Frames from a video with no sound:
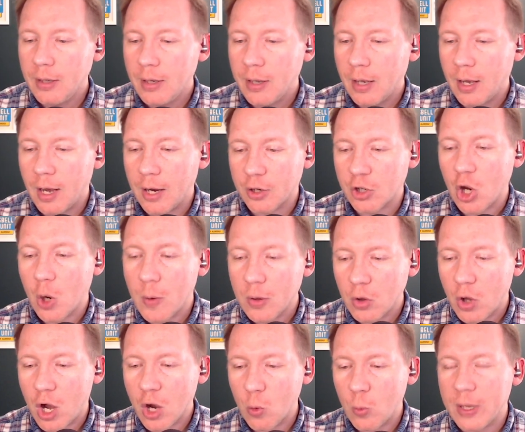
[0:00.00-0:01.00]
To go
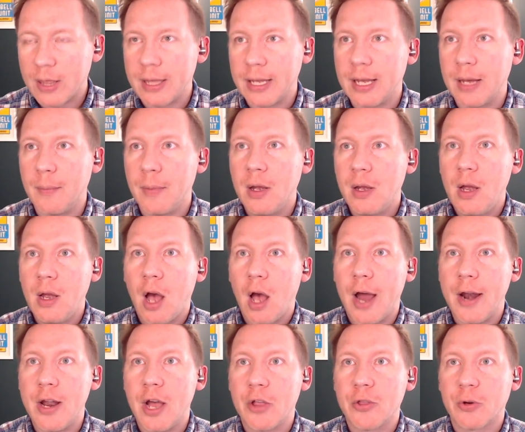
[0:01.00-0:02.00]
along with him,
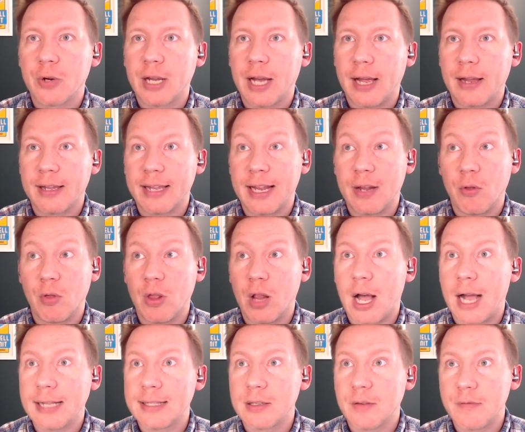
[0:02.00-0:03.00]
another guy, again,
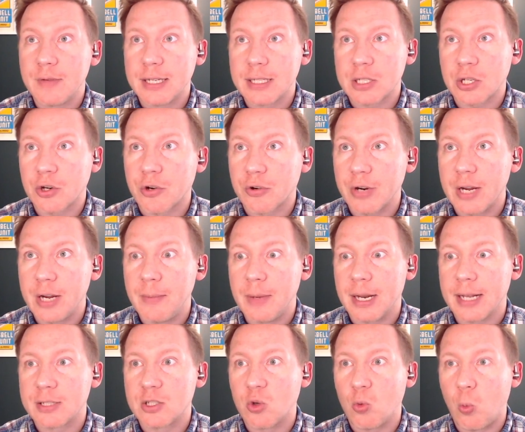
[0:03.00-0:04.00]
lots of disagreement
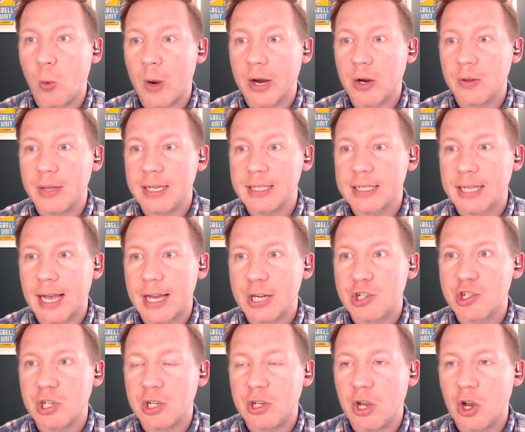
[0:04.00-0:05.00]
as to where these guys
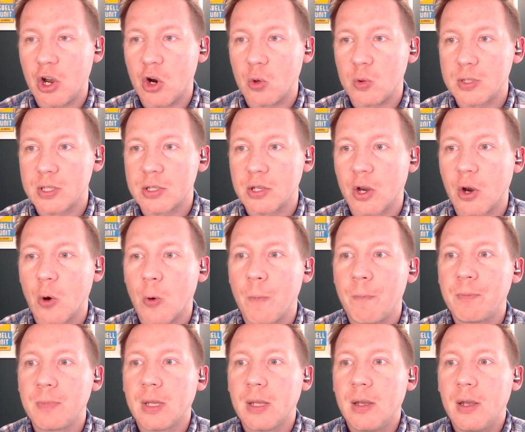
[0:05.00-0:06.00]
should go. So,
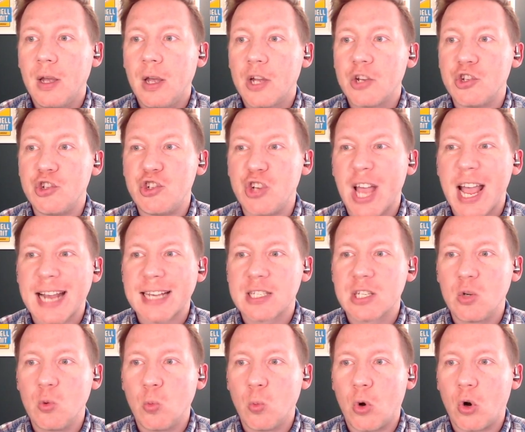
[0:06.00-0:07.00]

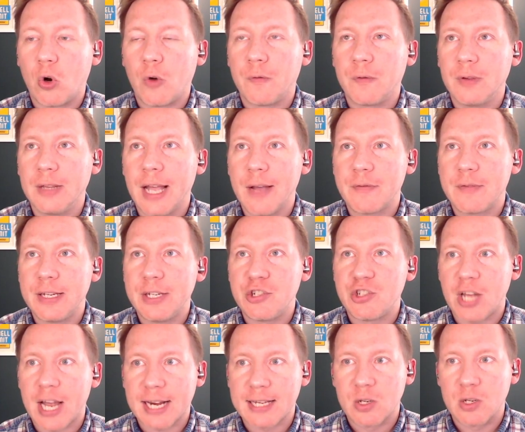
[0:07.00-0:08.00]
Jackson Wolf, lefty
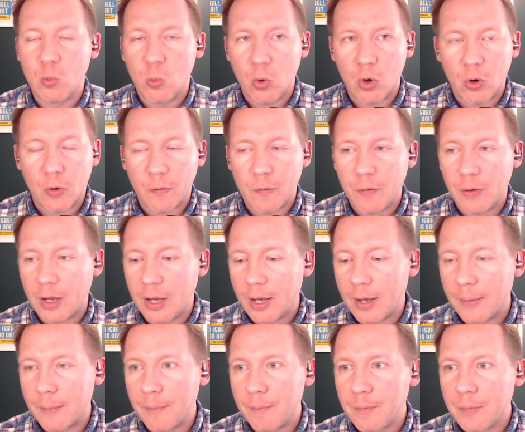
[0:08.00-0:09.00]
Jackson Wolf.
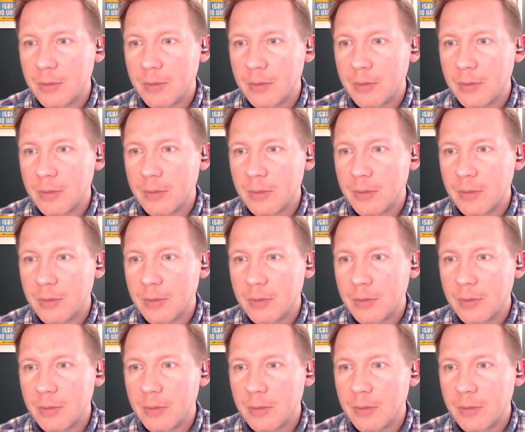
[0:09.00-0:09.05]
I've